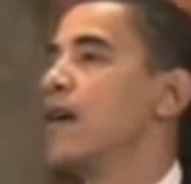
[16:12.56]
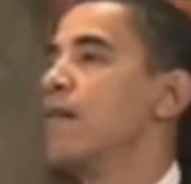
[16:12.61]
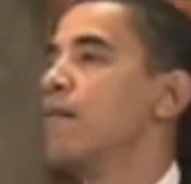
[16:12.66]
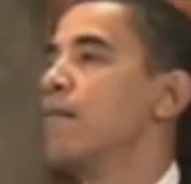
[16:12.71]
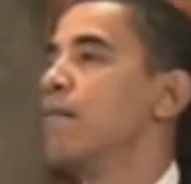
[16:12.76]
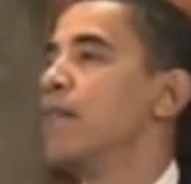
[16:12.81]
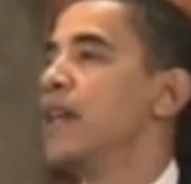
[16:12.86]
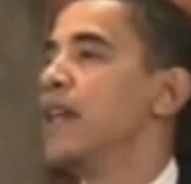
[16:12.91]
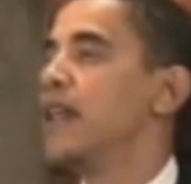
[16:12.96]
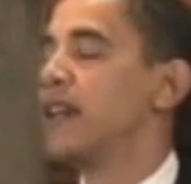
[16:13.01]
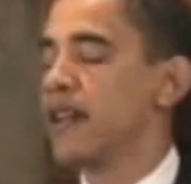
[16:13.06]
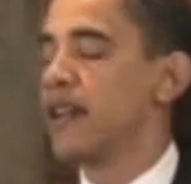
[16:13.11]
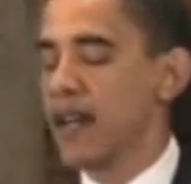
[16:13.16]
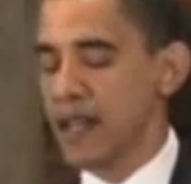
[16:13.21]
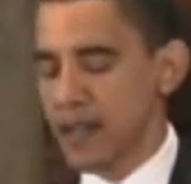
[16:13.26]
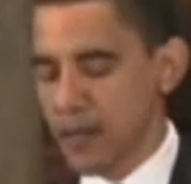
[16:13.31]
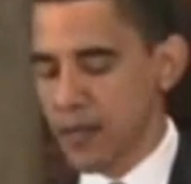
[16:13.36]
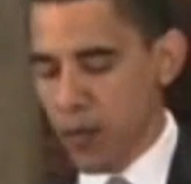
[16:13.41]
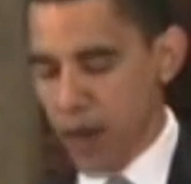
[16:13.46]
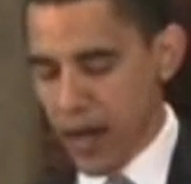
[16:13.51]

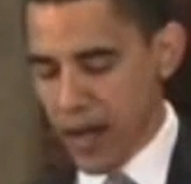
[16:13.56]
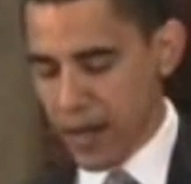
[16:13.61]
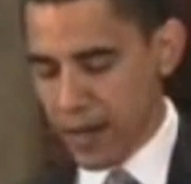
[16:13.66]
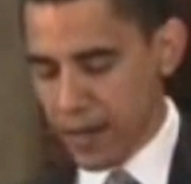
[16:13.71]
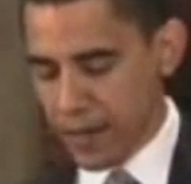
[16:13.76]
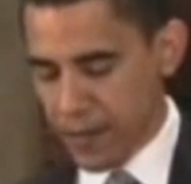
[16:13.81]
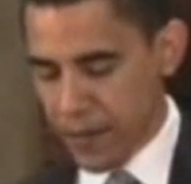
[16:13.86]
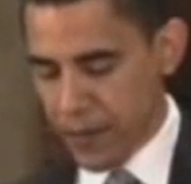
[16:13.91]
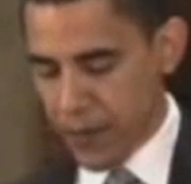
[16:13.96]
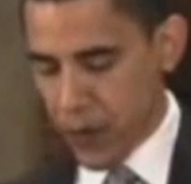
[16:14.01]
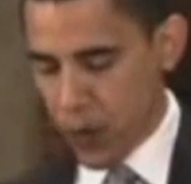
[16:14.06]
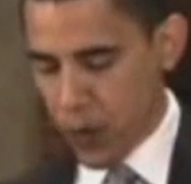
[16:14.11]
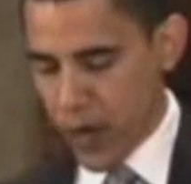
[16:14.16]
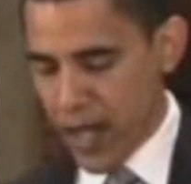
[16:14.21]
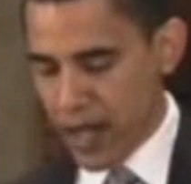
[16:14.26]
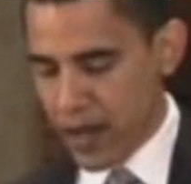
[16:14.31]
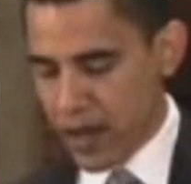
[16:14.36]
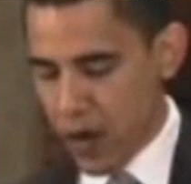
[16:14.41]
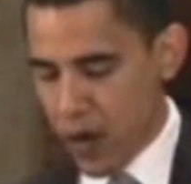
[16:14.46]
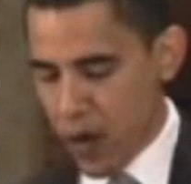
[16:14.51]
Because when we
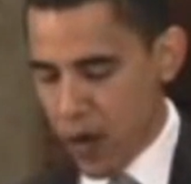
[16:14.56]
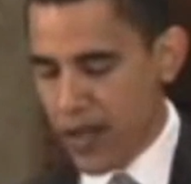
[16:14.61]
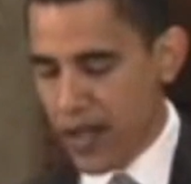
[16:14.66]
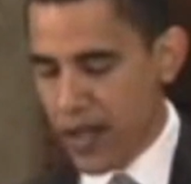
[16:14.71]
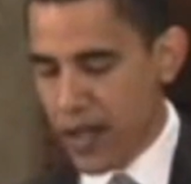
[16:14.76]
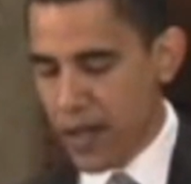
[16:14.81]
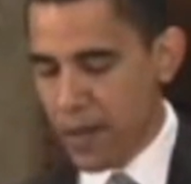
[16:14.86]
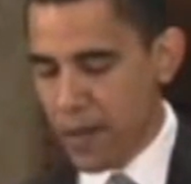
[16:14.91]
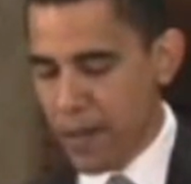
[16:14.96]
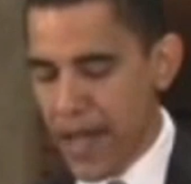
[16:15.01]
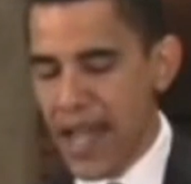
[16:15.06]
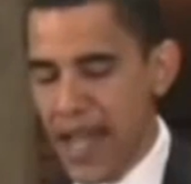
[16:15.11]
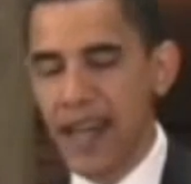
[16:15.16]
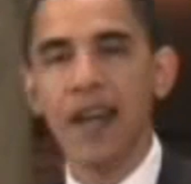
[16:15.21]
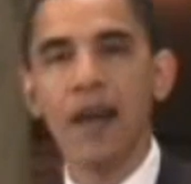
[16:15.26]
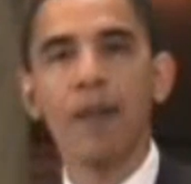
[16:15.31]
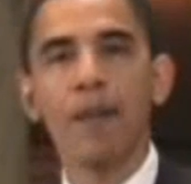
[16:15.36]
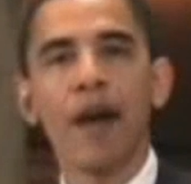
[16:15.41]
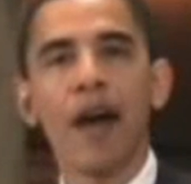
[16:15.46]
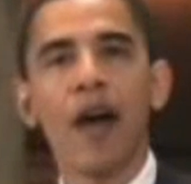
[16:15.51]
ignore the debate
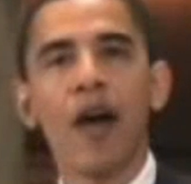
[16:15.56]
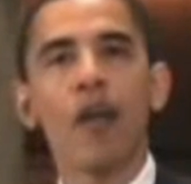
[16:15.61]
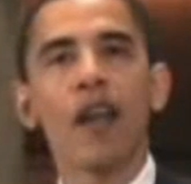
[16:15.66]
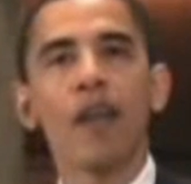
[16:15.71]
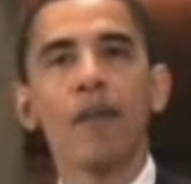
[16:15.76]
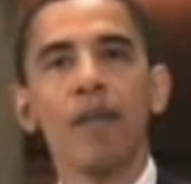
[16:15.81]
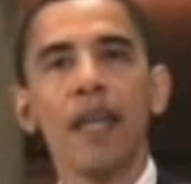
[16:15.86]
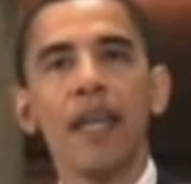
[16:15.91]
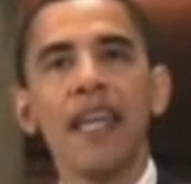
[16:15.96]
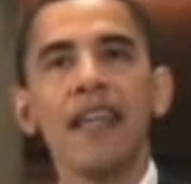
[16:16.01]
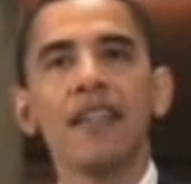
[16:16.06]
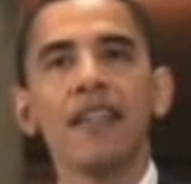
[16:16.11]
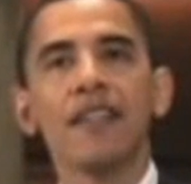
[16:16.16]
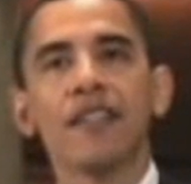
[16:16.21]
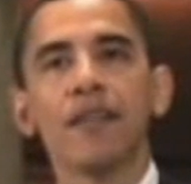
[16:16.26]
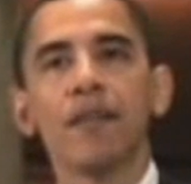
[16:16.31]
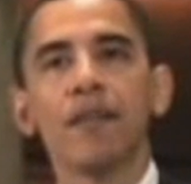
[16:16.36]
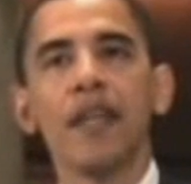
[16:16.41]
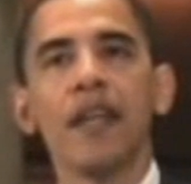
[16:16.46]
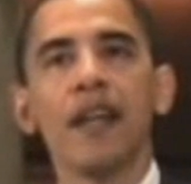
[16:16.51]
about what it means
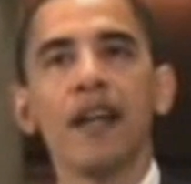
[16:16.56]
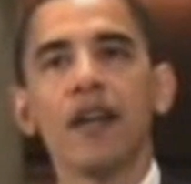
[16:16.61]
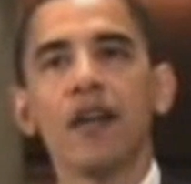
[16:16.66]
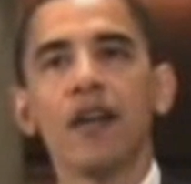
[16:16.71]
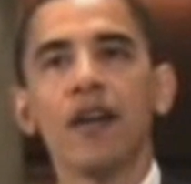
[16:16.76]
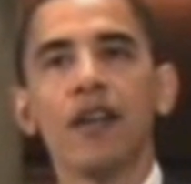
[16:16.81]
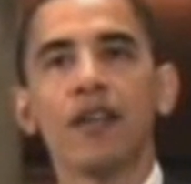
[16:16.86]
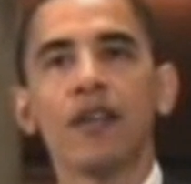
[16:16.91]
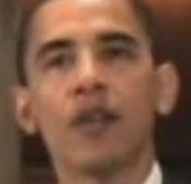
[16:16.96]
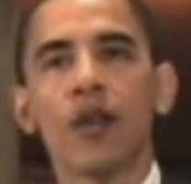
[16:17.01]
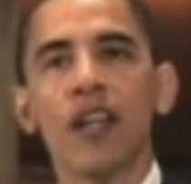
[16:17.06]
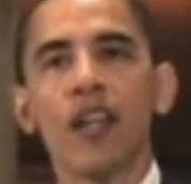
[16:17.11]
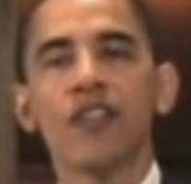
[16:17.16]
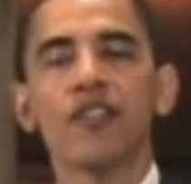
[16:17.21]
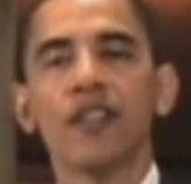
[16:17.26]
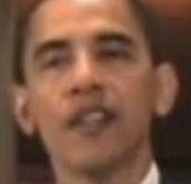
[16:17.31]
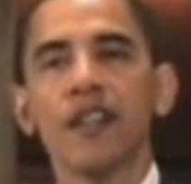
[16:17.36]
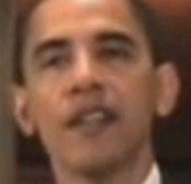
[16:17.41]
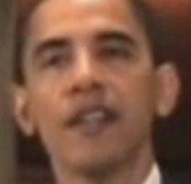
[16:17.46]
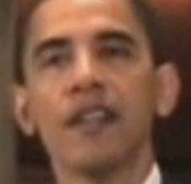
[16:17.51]
to be a good
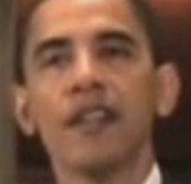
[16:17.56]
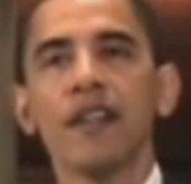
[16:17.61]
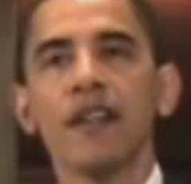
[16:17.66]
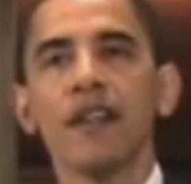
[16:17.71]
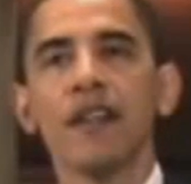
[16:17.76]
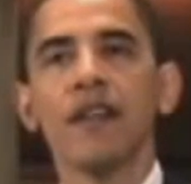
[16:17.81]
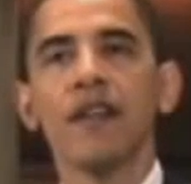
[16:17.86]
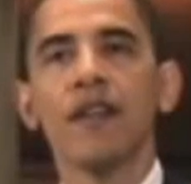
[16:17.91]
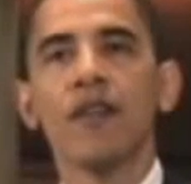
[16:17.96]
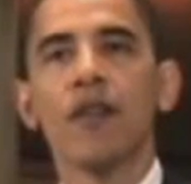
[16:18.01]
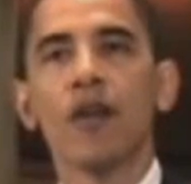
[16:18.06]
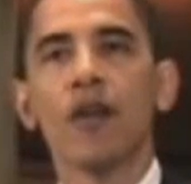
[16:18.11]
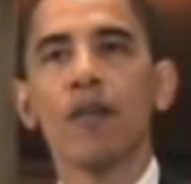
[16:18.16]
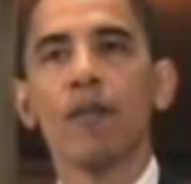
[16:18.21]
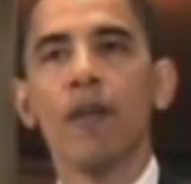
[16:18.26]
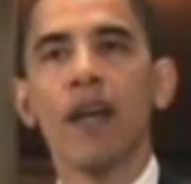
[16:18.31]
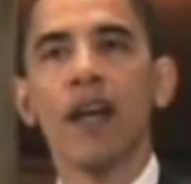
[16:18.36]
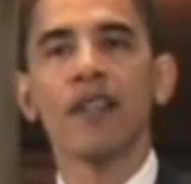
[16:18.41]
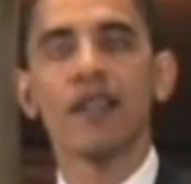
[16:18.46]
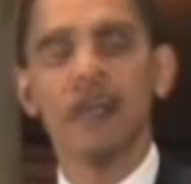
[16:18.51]
Christian or
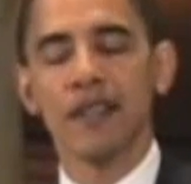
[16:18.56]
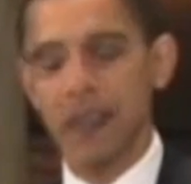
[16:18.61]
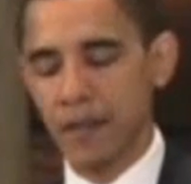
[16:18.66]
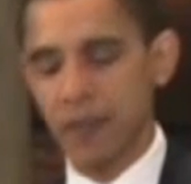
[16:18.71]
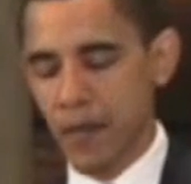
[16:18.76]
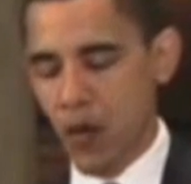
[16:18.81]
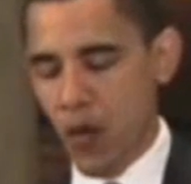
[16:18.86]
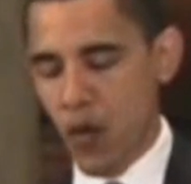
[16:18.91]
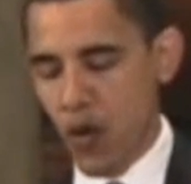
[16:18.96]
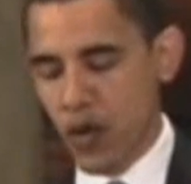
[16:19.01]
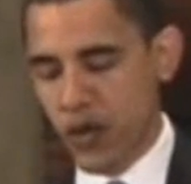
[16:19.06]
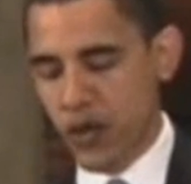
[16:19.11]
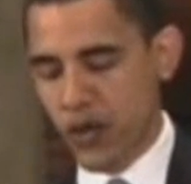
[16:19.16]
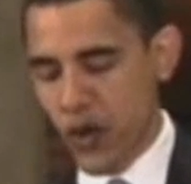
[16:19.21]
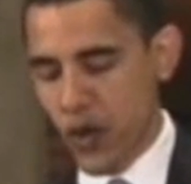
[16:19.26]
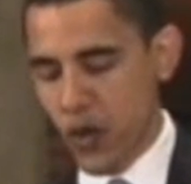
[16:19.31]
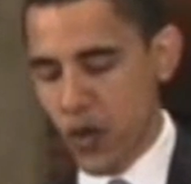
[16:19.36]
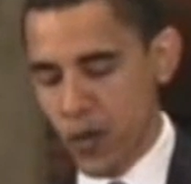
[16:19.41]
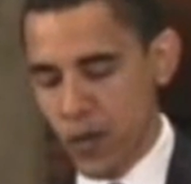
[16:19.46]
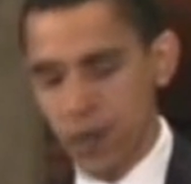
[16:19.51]
Muslim or Jew,